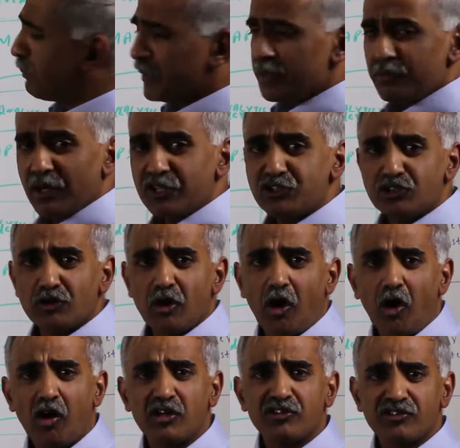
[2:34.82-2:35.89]
Pretty much
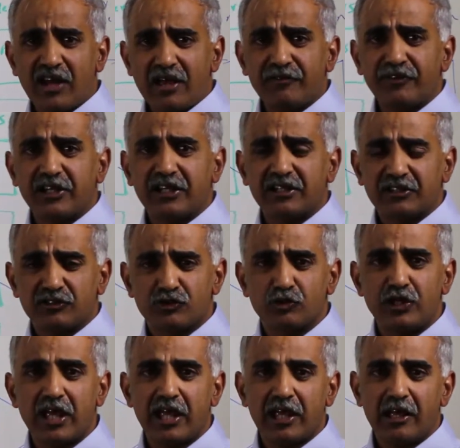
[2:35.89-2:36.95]
all traffic
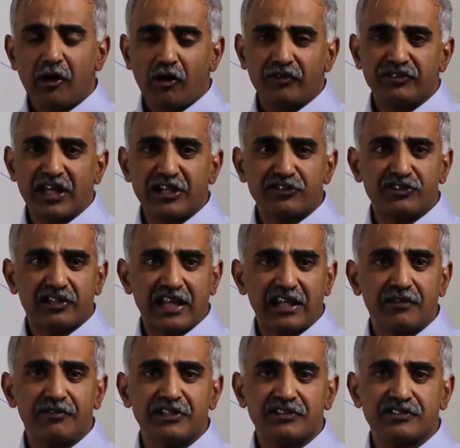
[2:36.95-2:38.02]
today that is
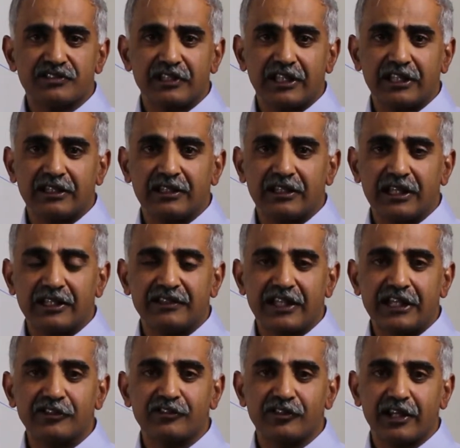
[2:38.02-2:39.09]
relevance in the
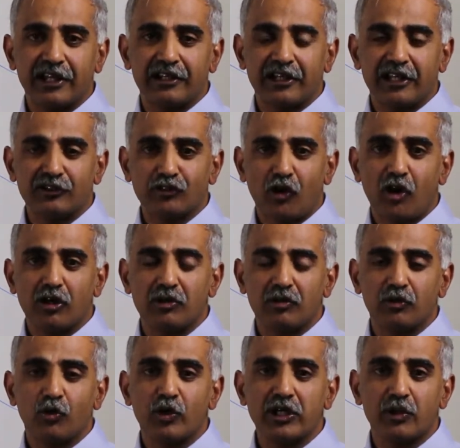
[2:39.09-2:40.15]
internet is all
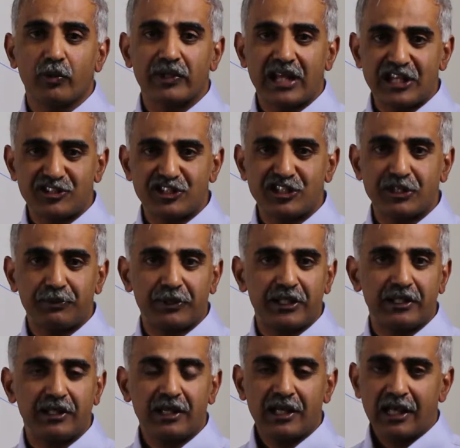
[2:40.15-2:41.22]
going over
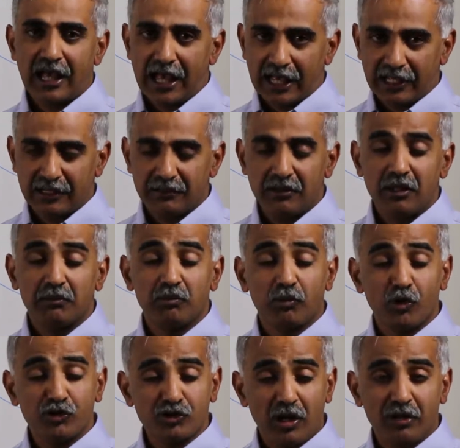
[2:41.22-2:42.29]
HTTP and
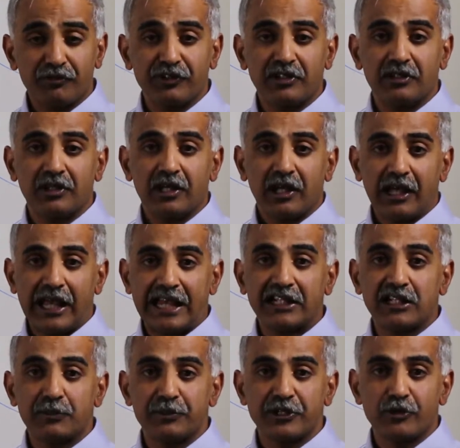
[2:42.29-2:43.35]
most often
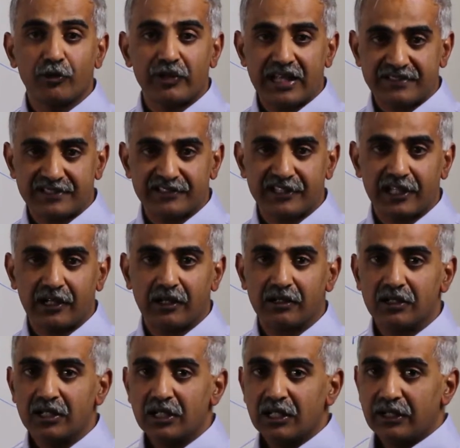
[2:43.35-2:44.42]
encrypted over SSL.
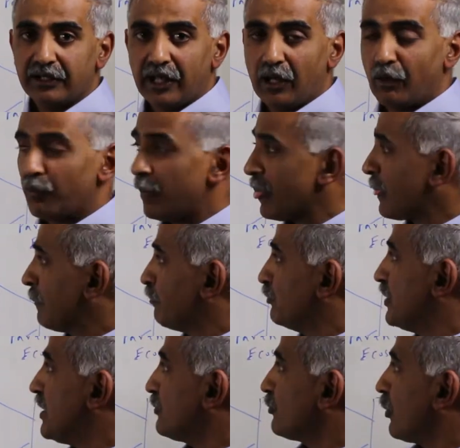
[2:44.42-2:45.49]
Now,
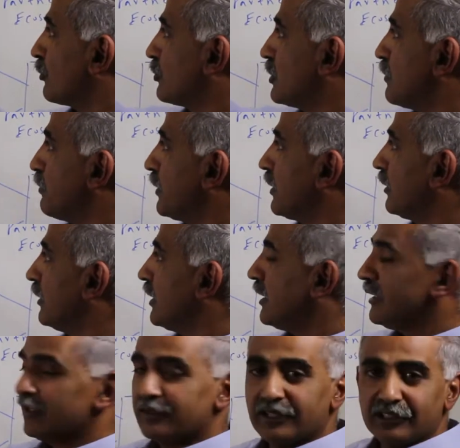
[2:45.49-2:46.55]
these are
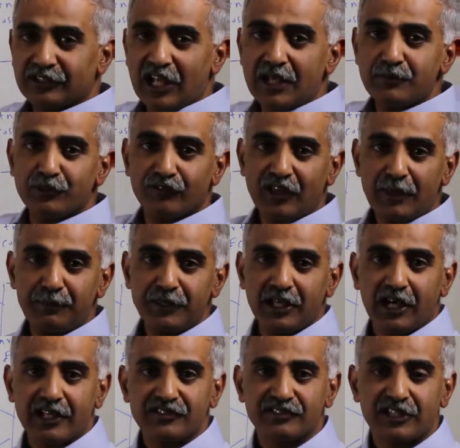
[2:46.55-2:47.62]
typically the types of
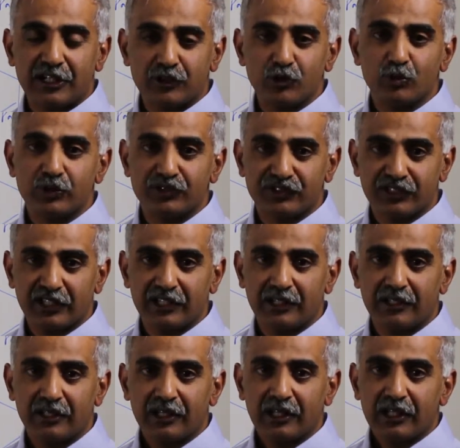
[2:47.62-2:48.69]
APIs that you would see.